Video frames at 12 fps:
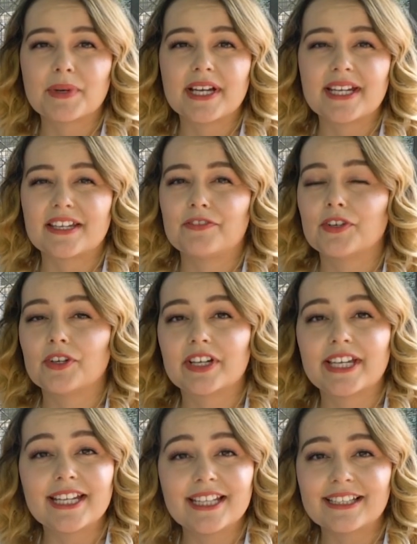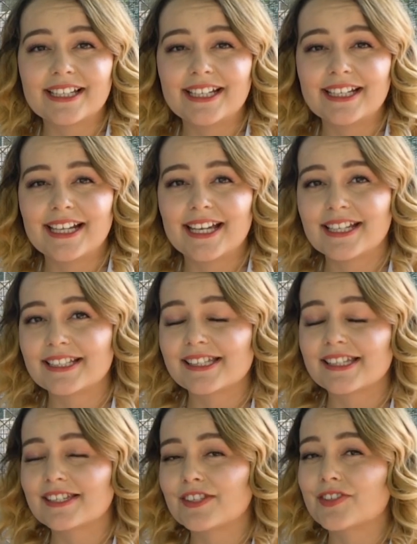but if you're getting laying
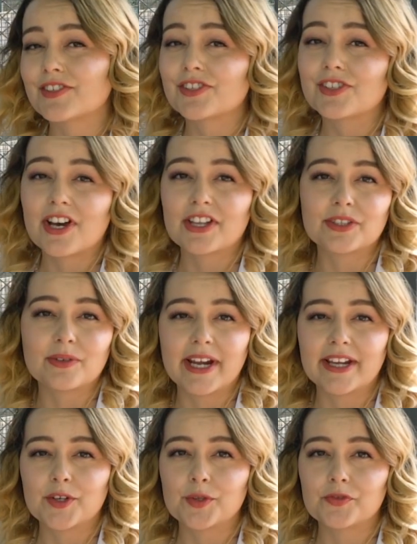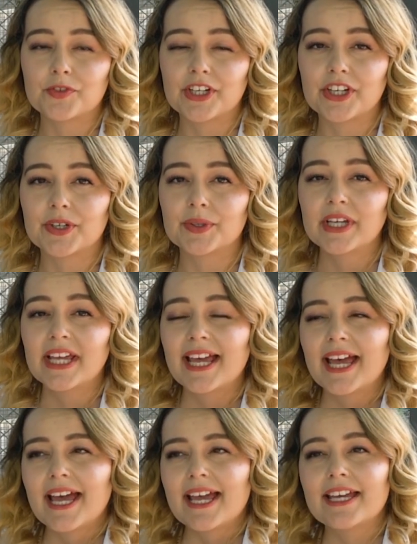hens, this is just not the right coop for you.
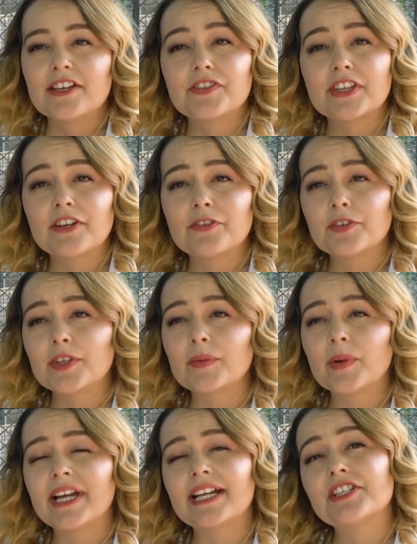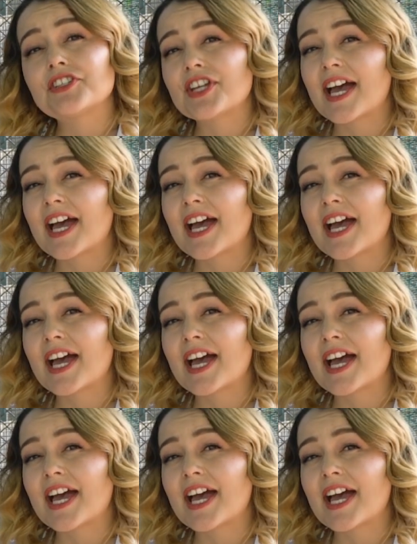If they're free range,